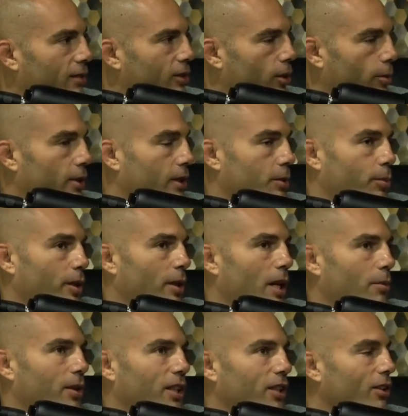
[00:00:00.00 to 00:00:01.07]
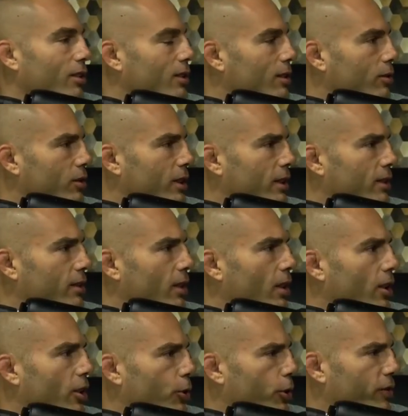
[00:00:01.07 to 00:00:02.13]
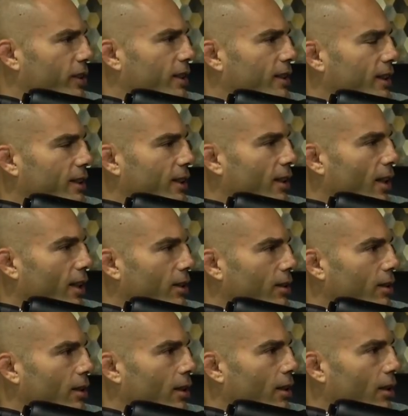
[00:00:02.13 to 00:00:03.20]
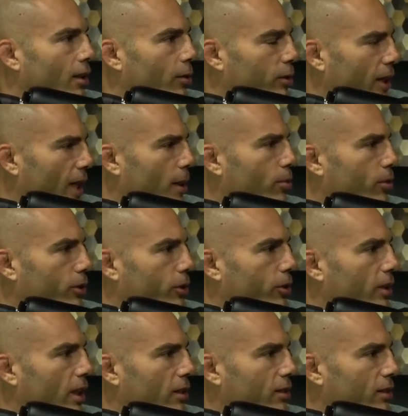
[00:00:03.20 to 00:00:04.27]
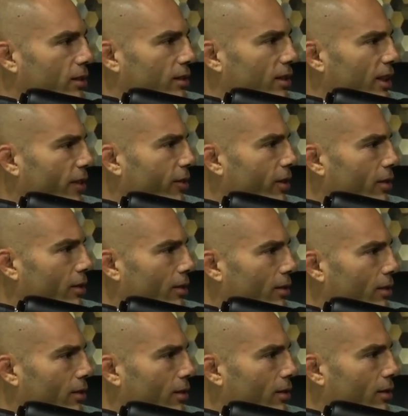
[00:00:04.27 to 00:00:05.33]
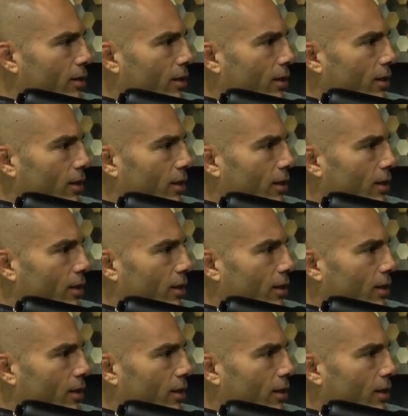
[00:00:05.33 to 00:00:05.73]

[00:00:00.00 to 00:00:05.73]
So I mean, it's been how many years since UFC 69? It was April 2007. that's It's